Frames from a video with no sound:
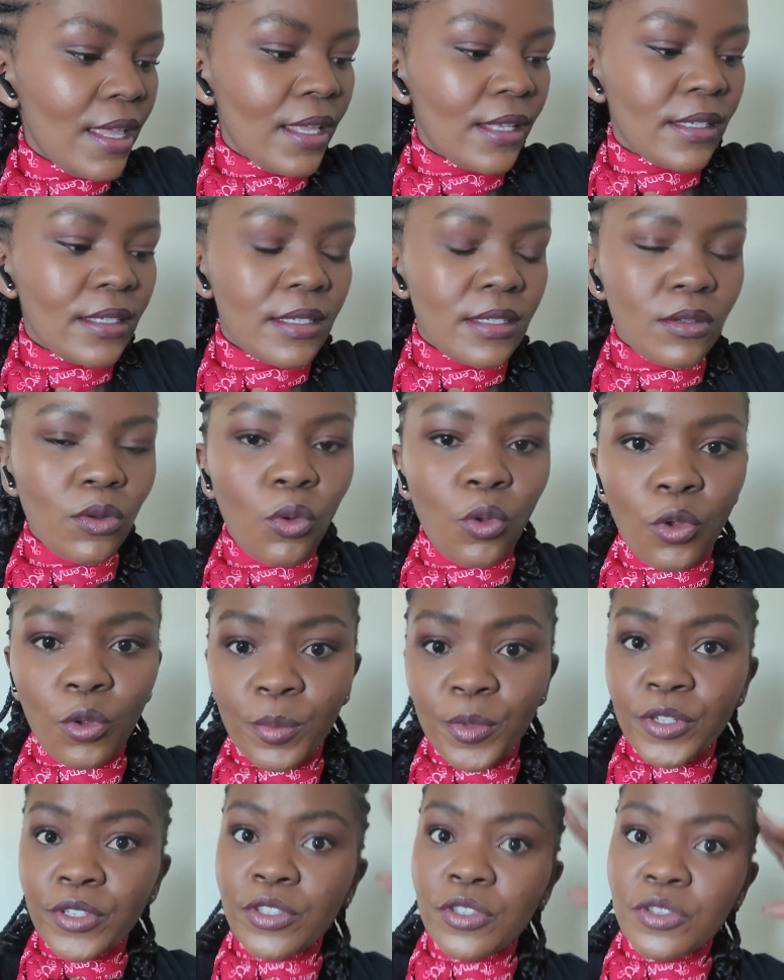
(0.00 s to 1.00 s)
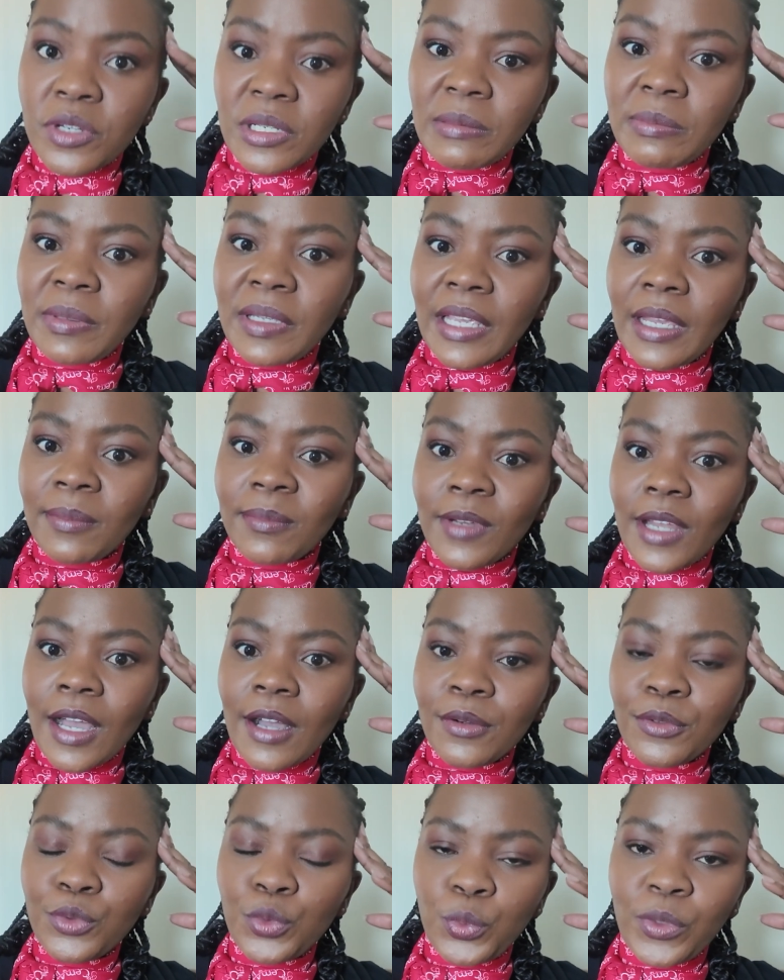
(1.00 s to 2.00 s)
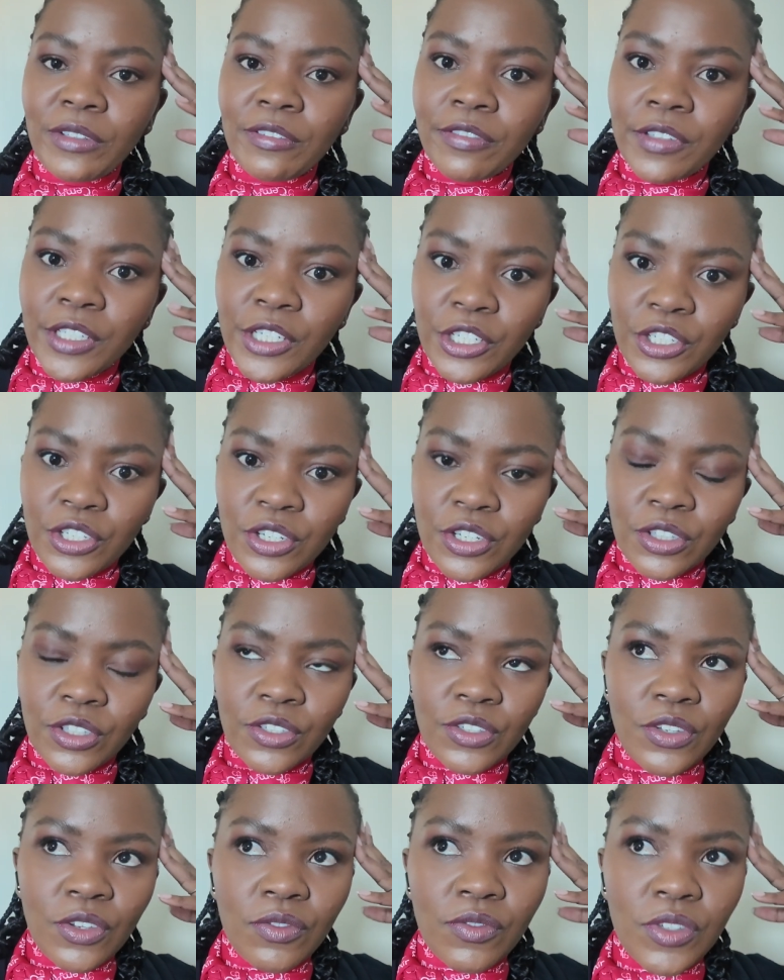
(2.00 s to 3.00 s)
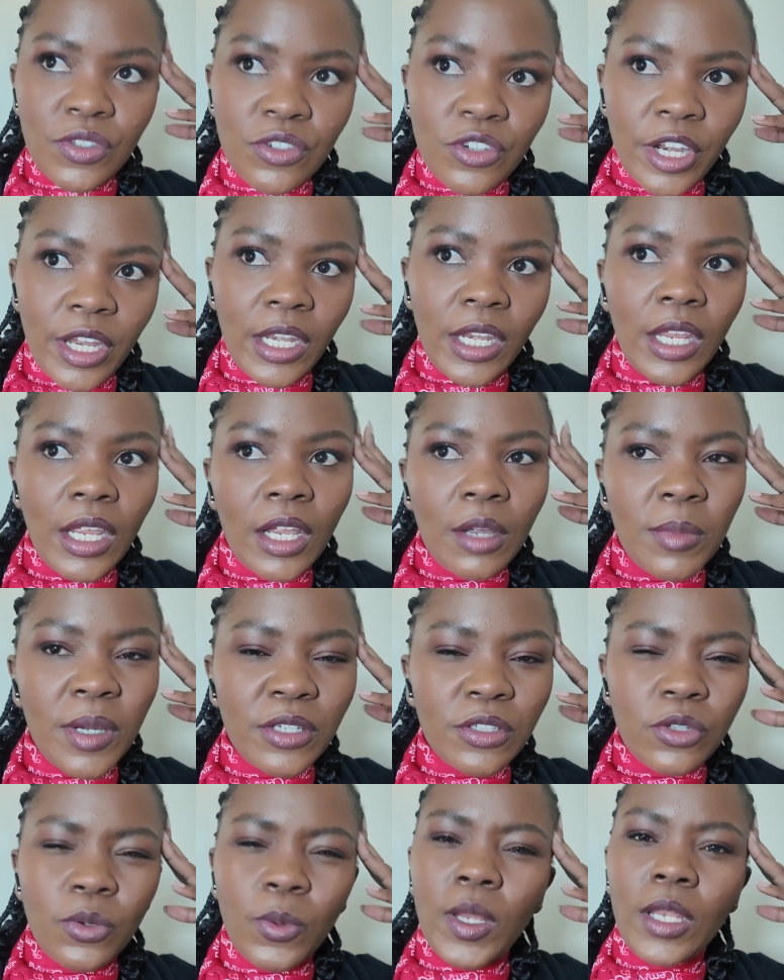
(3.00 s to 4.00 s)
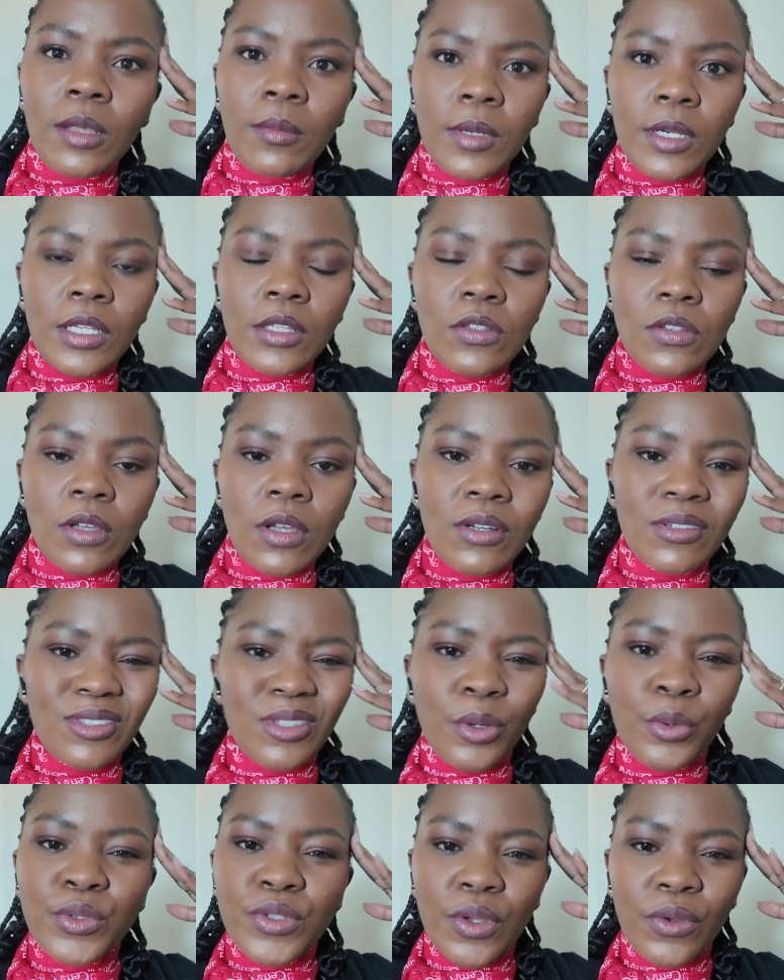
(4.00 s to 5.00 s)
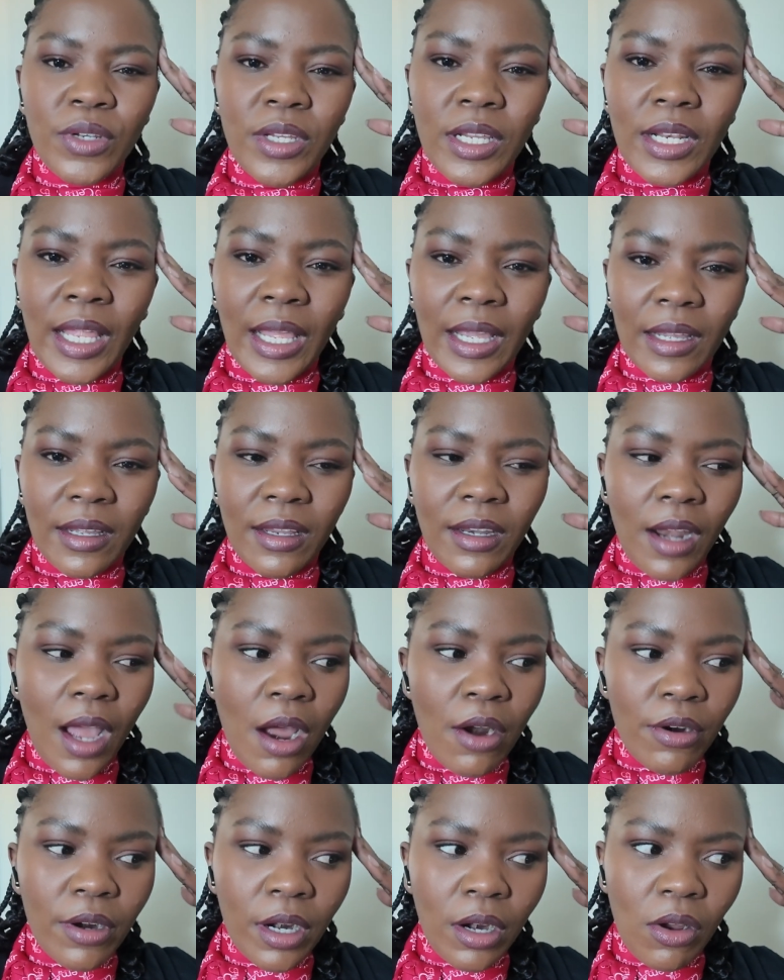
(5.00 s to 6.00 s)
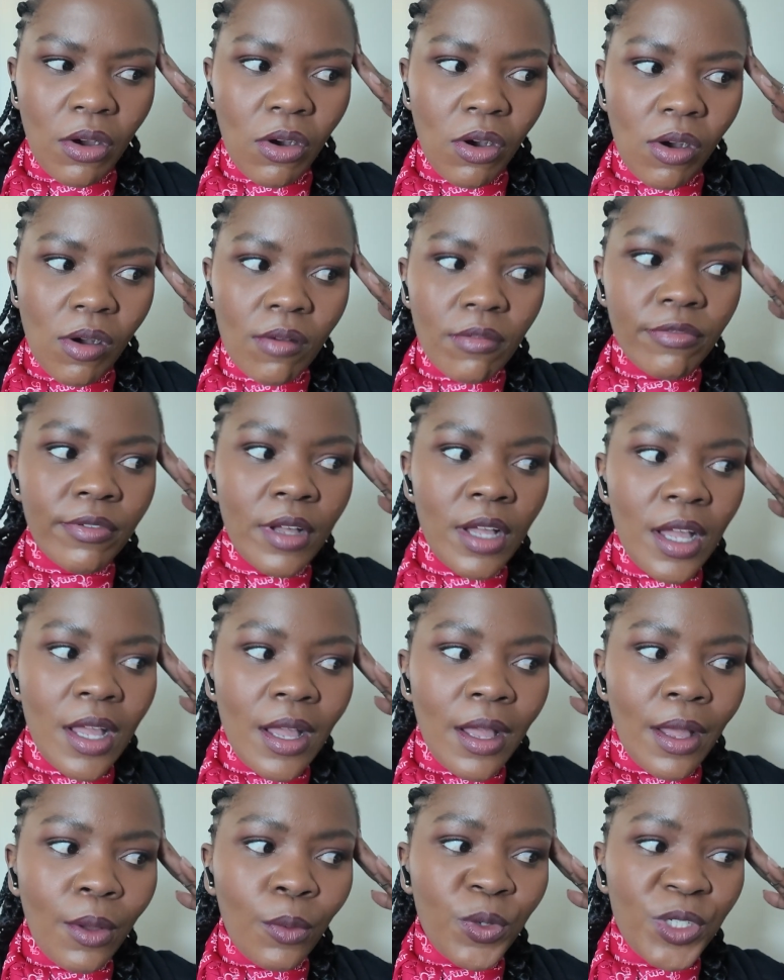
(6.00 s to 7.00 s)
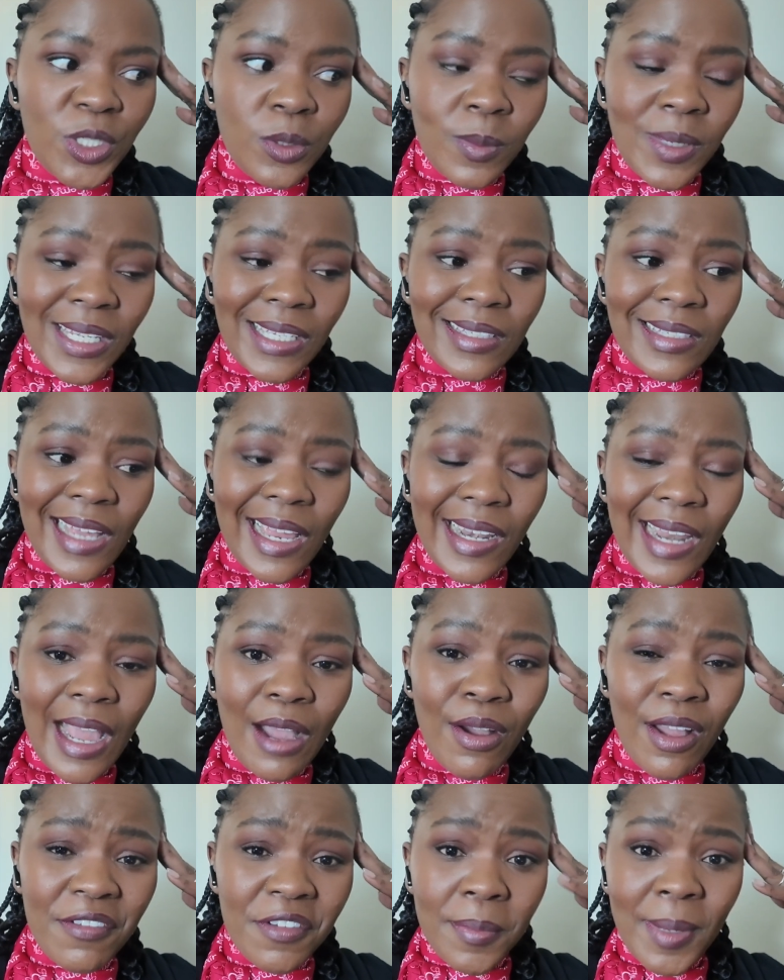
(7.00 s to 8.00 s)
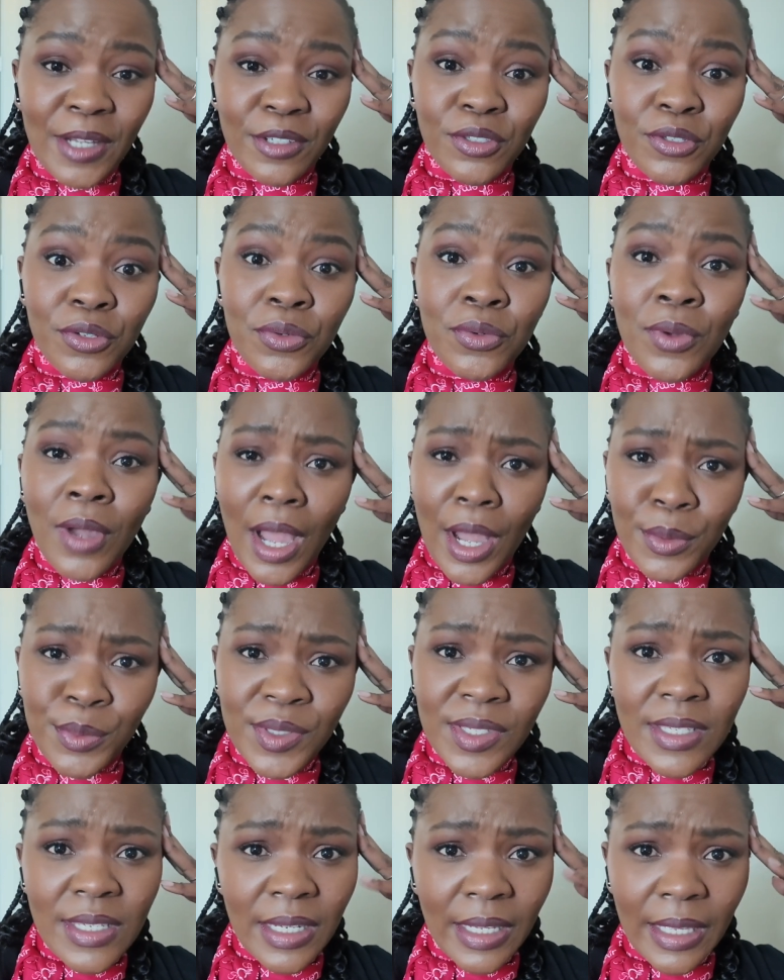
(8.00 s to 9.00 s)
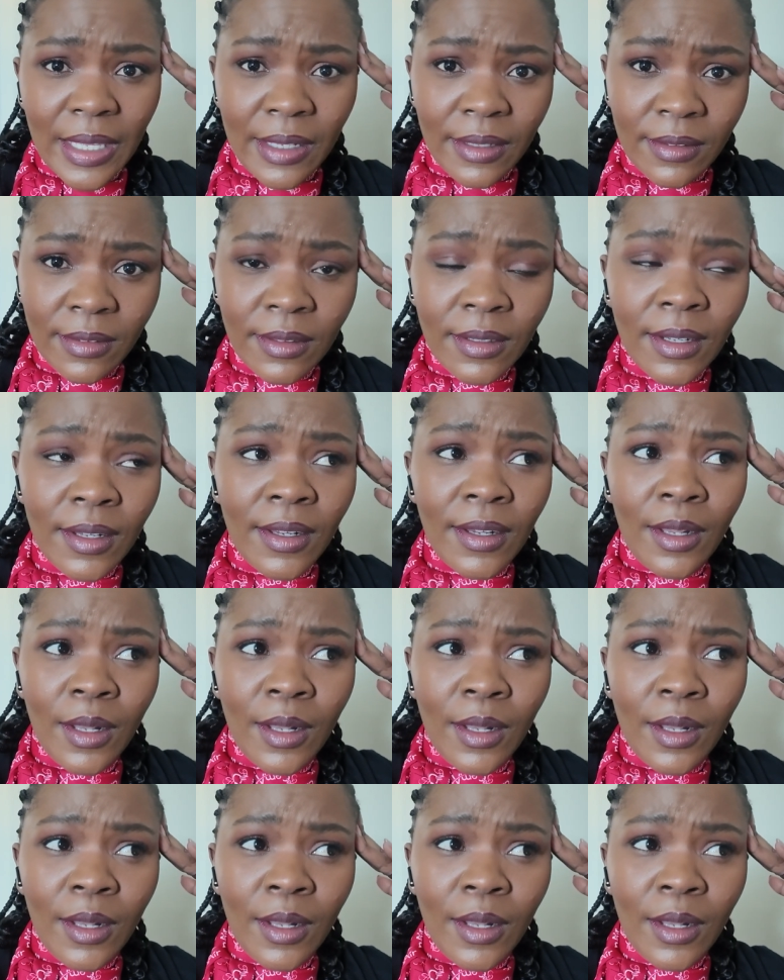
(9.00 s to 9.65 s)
It's almost 3 p.m. now. We finished the service training about 20 minutes ago. So it was only like an hour and a half, which means I now have about 2 hours to kill